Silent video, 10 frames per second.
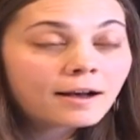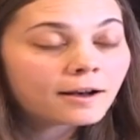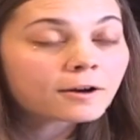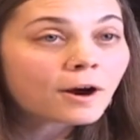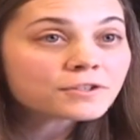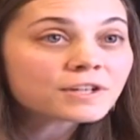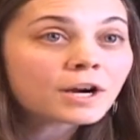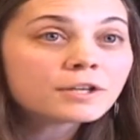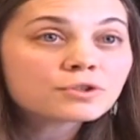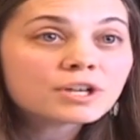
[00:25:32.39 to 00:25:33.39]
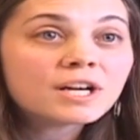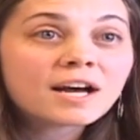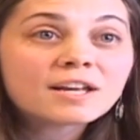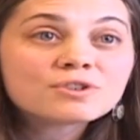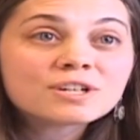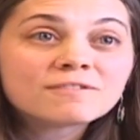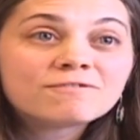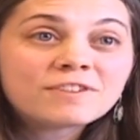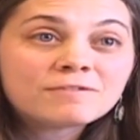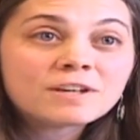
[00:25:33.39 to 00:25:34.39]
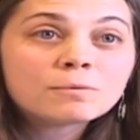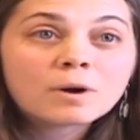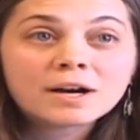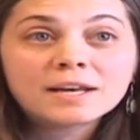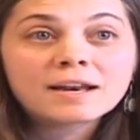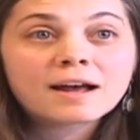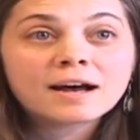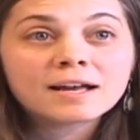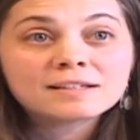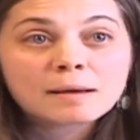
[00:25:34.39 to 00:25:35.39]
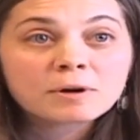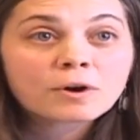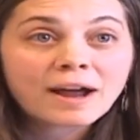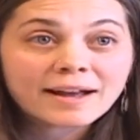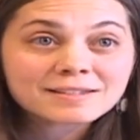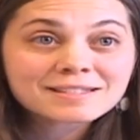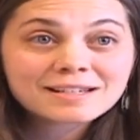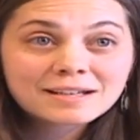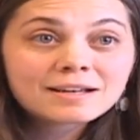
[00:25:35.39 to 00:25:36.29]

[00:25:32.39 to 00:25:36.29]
Across the country, 151 Democrats